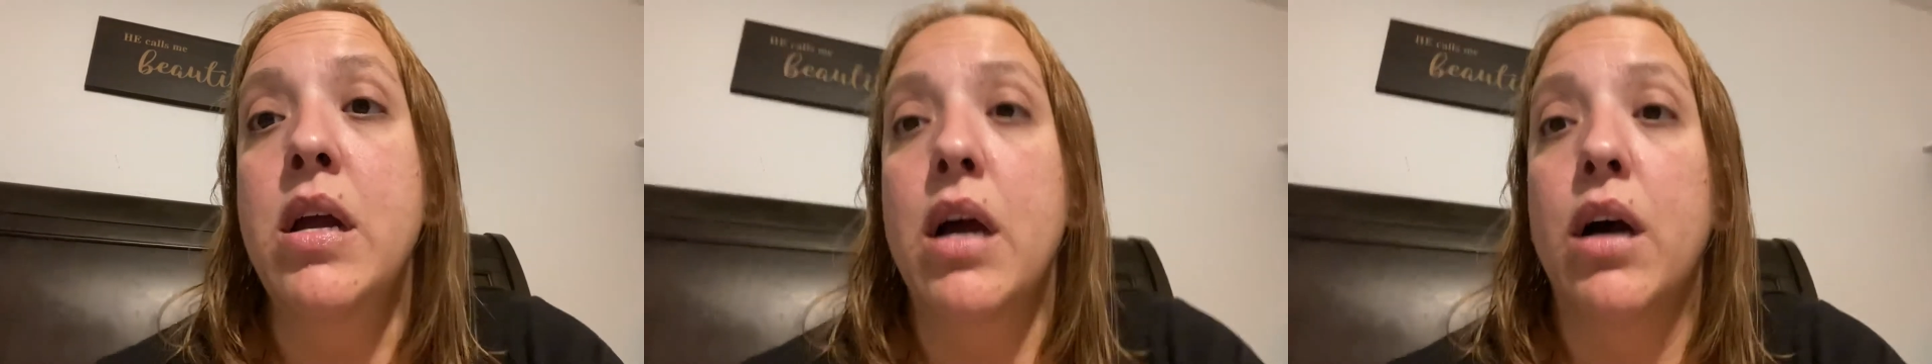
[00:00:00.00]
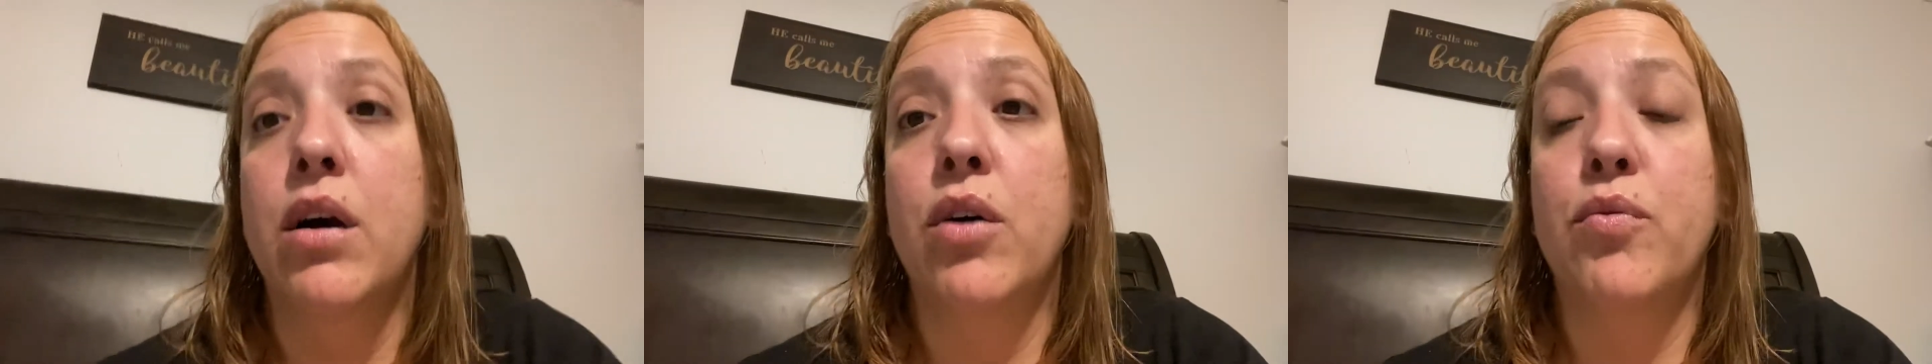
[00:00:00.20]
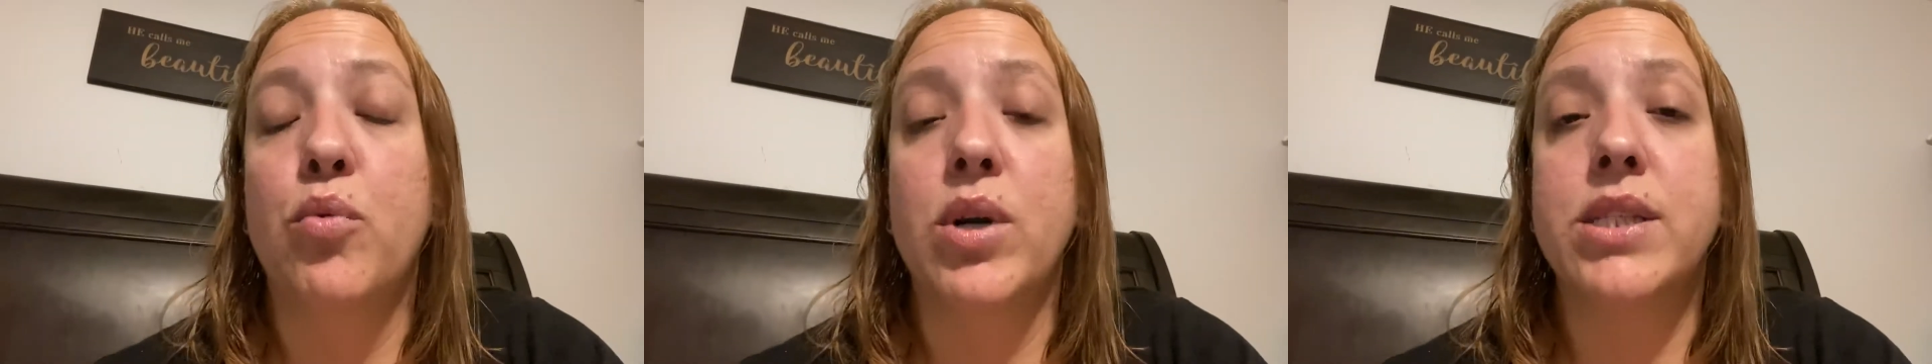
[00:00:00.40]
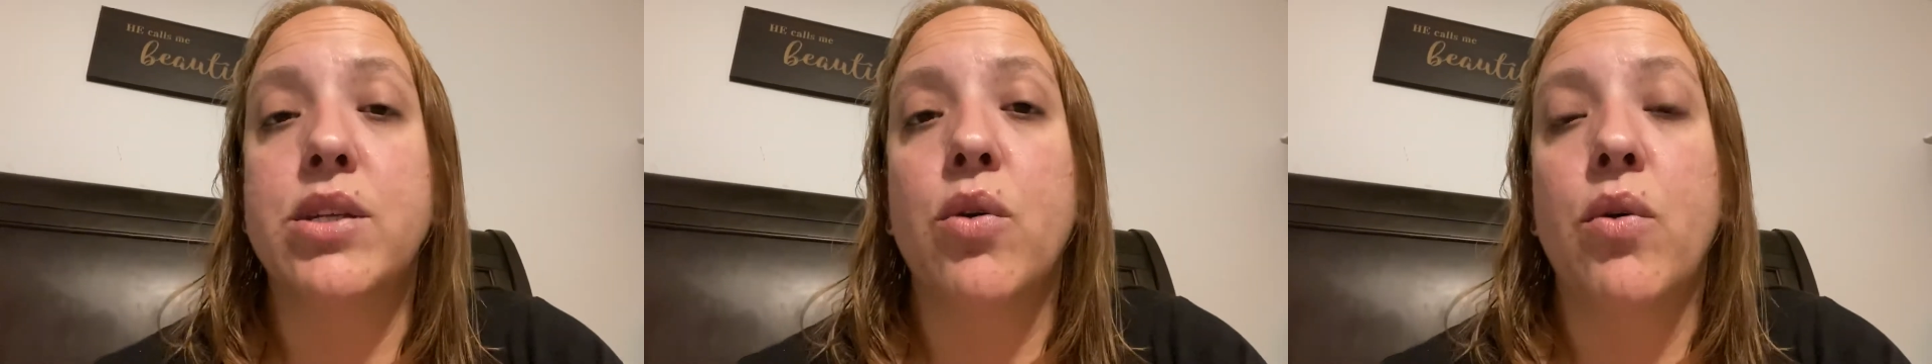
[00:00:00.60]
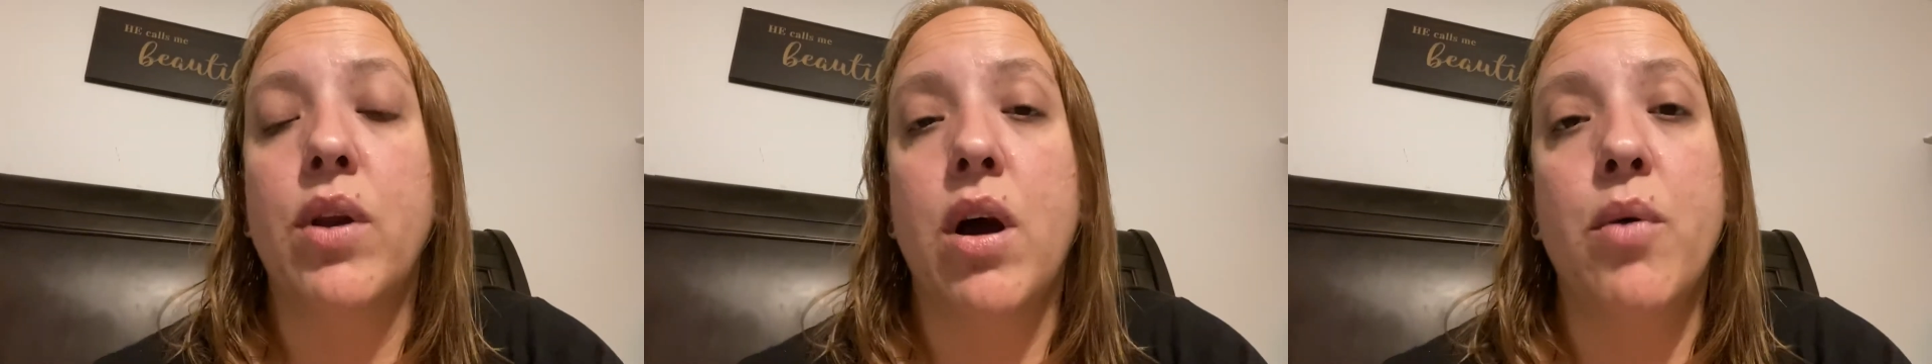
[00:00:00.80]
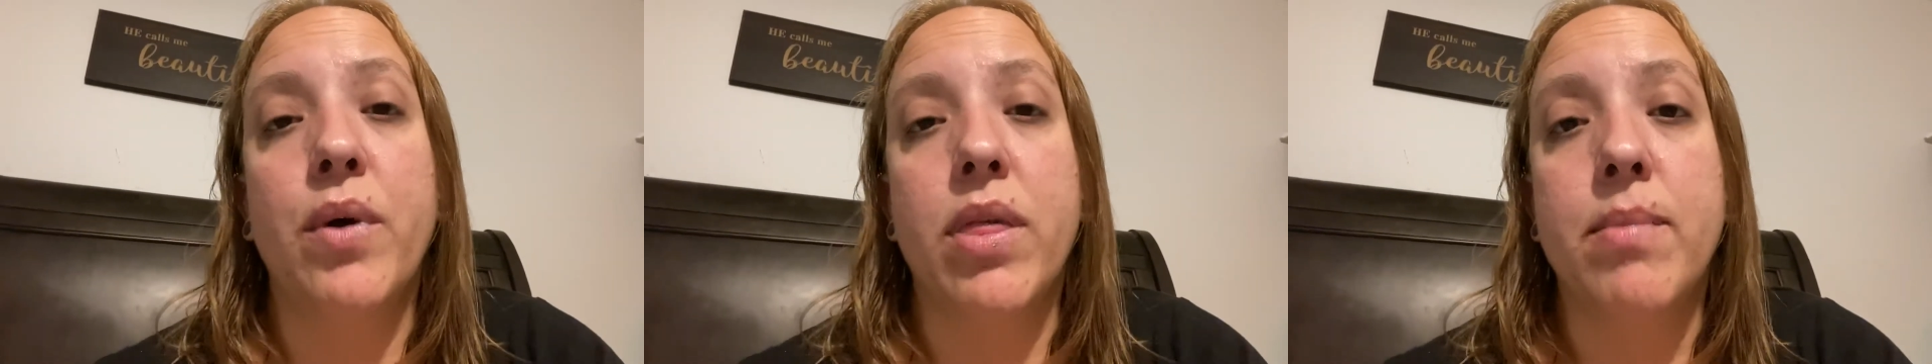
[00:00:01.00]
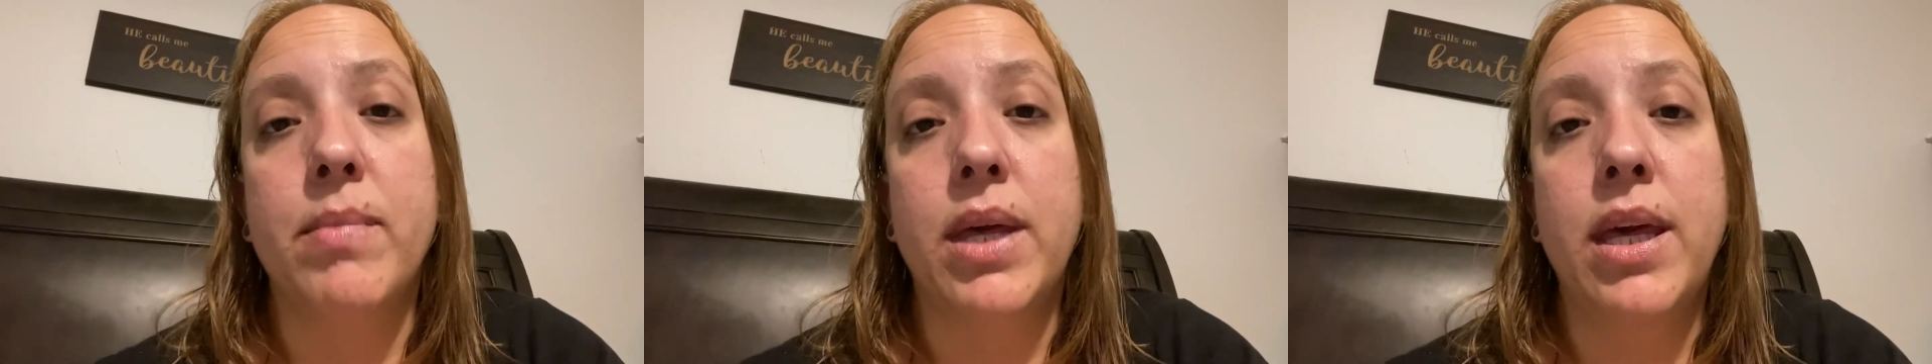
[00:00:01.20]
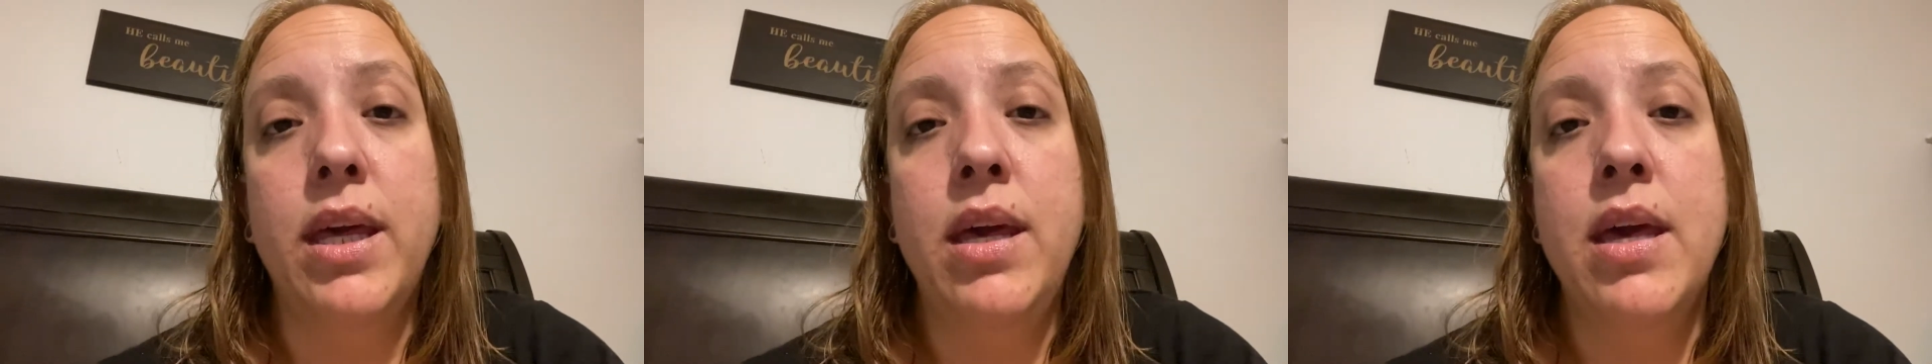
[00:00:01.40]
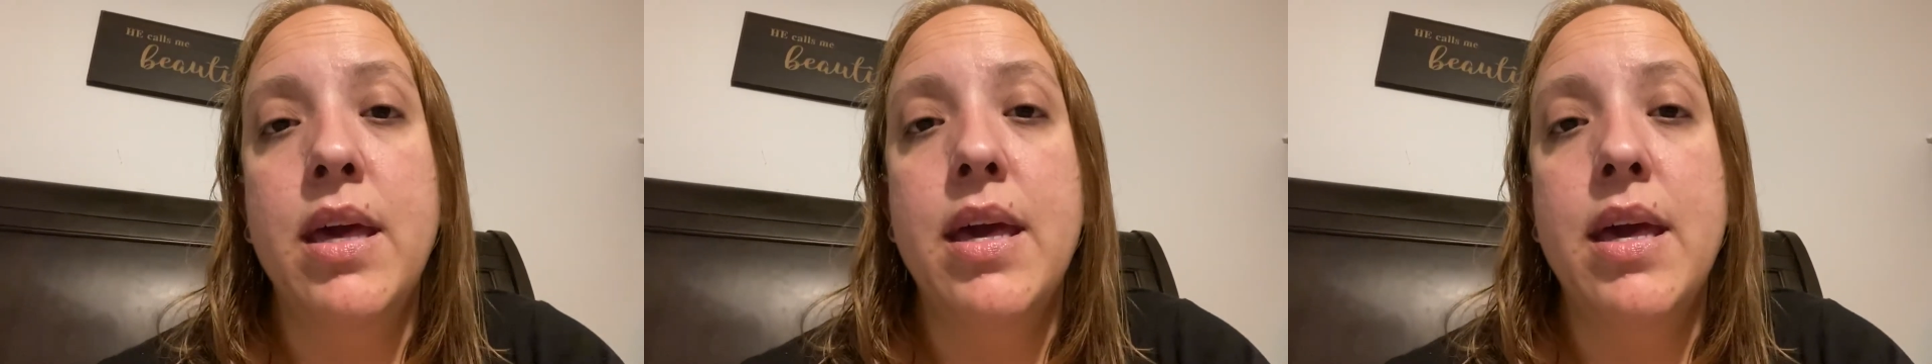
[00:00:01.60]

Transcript: of what's going on with me,